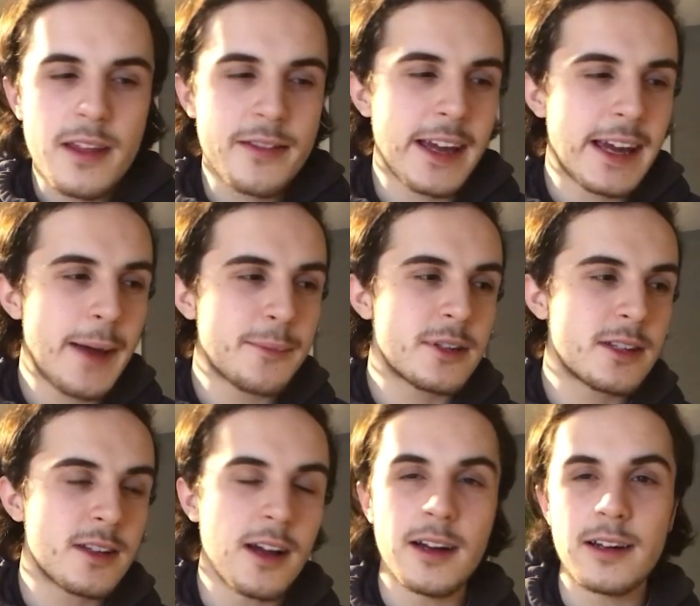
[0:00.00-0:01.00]
They
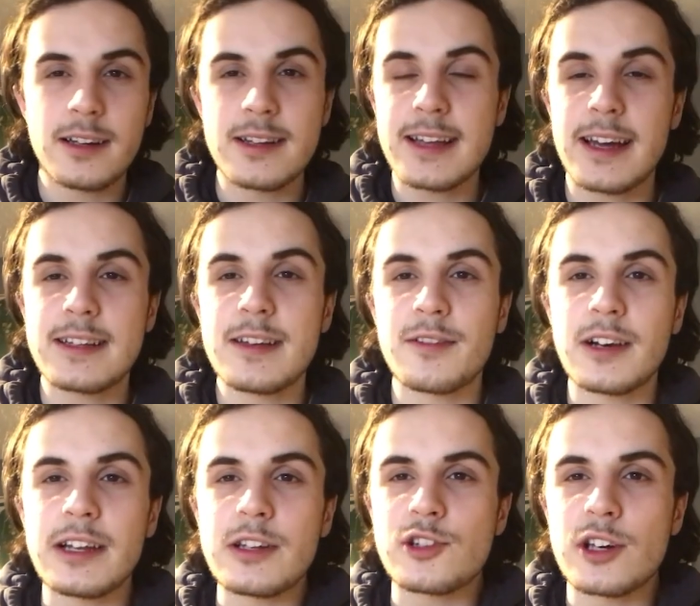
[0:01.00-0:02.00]
kept consecutive
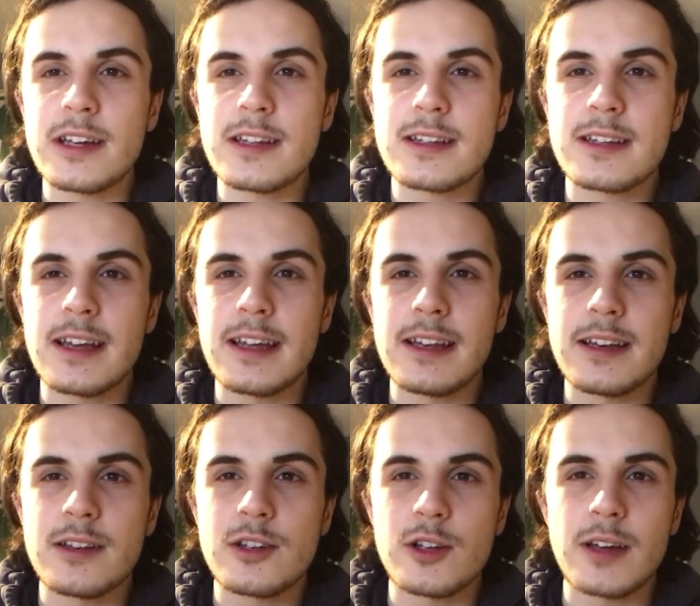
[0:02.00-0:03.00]
clean sheets
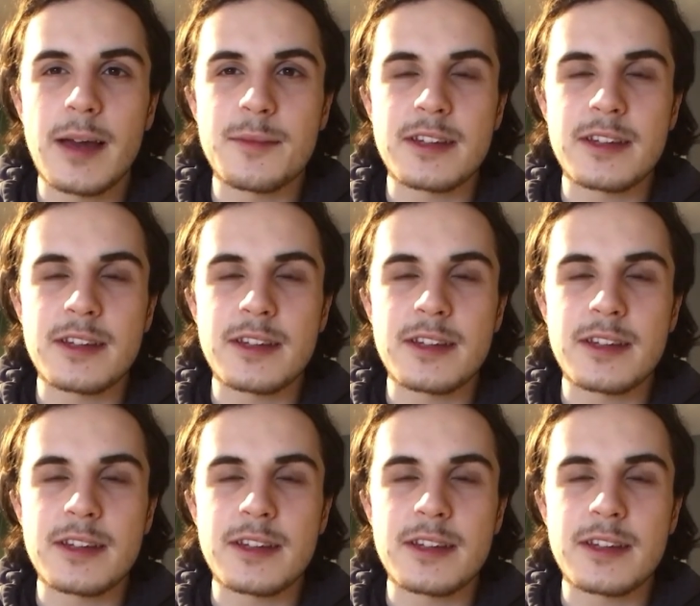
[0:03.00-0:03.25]
in 2 games